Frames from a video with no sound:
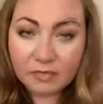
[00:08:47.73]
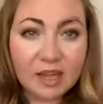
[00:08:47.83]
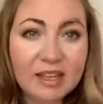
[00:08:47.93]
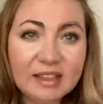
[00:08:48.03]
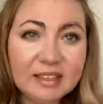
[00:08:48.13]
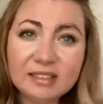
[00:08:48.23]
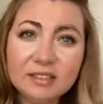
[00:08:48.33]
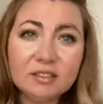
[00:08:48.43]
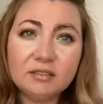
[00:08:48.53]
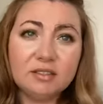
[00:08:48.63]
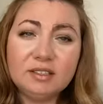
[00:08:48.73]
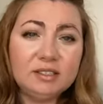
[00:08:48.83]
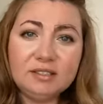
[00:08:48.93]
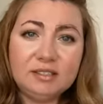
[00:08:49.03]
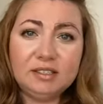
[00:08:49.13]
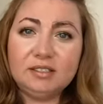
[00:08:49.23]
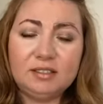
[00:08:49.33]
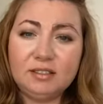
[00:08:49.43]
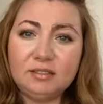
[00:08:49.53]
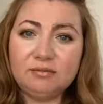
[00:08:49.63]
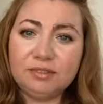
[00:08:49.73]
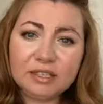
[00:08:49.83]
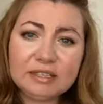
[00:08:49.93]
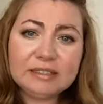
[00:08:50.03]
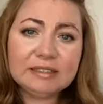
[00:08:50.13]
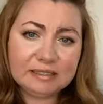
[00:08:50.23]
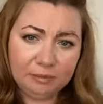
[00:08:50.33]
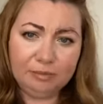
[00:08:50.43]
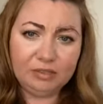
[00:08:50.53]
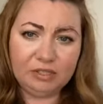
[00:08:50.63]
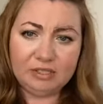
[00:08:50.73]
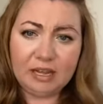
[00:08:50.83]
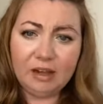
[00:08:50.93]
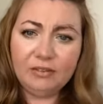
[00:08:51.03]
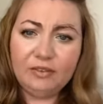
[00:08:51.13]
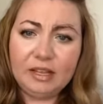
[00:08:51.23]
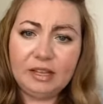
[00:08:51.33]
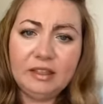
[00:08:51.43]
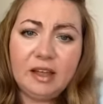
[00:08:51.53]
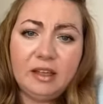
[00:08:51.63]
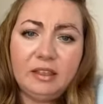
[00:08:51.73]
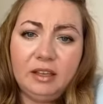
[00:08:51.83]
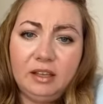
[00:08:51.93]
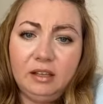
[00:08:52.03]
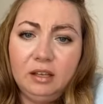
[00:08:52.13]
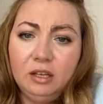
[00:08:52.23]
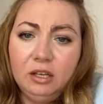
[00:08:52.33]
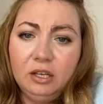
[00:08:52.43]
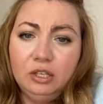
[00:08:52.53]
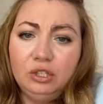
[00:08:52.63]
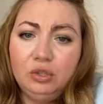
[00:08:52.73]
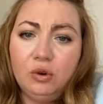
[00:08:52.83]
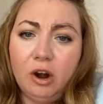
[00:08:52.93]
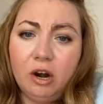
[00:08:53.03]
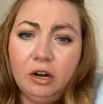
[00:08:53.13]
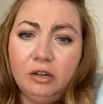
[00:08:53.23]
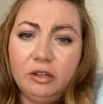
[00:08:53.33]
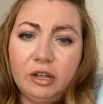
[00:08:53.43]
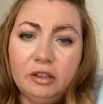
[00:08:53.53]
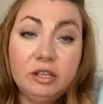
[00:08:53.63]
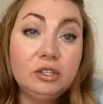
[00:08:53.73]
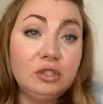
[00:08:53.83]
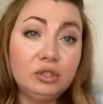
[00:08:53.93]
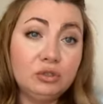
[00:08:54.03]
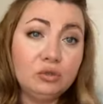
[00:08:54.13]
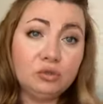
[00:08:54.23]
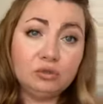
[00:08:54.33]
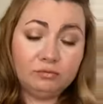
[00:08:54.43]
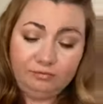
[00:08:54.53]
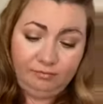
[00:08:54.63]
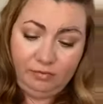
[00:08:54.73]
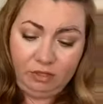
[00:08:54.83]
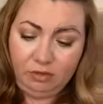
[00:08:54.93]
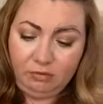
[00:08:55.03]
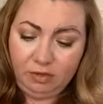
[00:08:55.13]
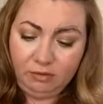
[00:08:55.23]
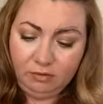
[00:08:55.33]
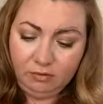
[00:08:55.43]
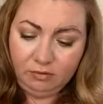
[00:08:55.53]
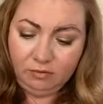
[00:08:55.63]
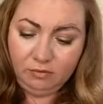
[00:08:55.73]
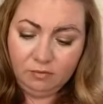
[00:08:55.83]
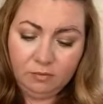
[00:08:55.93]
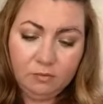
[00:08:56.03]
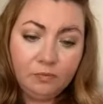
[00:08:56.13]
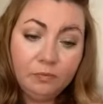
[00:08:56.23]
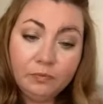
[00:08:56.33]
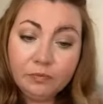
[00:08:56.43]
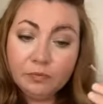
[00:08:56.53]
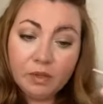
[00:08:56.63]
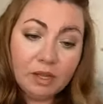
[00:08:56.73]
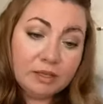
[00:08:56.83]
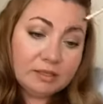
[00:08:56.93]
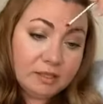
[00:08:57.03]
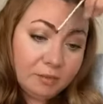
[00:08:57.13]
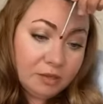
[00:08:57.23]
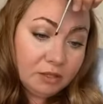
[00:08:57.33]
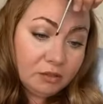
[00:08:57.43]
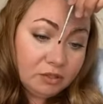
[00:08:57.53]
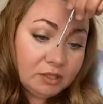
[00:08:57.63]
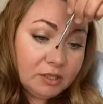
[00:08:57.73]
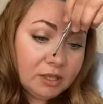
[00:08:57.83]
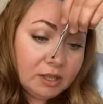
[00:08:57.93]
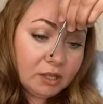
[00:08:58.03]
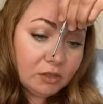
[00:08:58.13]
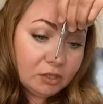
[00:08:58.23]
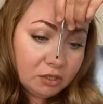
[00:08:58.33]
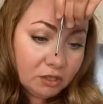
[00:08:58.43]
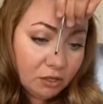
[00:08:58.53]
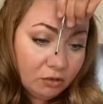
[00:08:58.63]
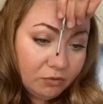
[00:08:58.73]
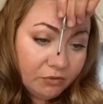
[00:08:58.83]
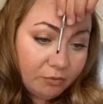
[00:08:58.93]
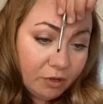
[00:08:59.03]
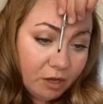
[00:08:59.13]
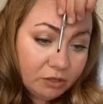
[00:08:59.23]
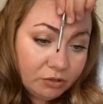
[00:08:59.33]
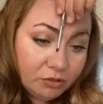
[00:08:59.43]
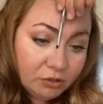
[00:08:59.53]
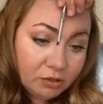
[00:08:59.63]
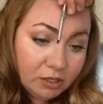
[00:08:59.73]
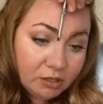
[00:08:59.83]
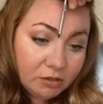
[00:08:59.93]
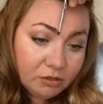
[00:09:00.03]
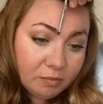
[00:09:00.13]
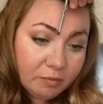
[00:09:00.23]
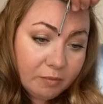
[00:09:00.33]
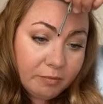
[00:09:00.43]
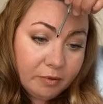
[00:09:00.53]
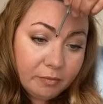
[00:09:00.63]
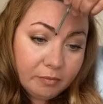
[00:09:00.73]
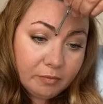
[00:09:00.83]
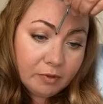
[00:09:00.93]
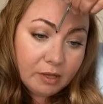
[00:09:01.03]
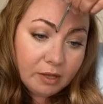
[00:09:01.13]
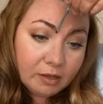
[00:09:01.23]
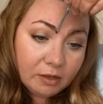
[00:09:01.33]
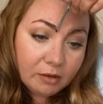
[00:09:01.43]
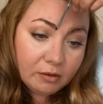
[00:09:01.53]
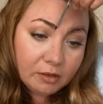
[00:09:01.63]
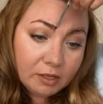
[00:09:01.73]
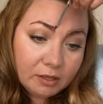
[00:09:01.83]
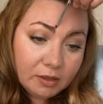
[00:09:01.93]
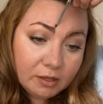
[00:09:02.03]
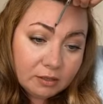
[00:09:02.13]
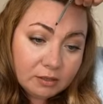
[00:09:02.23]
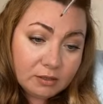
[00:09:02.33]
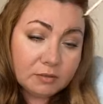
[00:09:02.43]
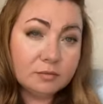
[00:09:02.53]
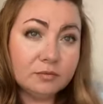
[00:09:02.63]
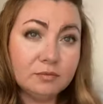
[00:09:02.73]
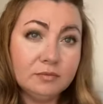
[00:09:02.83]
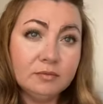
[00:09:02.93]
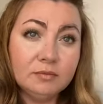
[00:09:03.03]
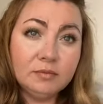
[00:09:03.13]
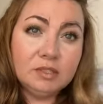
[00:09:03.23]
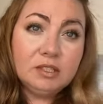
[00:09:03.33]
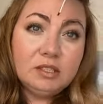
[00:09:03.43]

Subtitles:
And this is just a really simple stuff, like nothing too hard, nothing too, you know what I mean? And the same thing, do you see, like, you just go from nostril and you just boom, boom, boom, and go like this. See,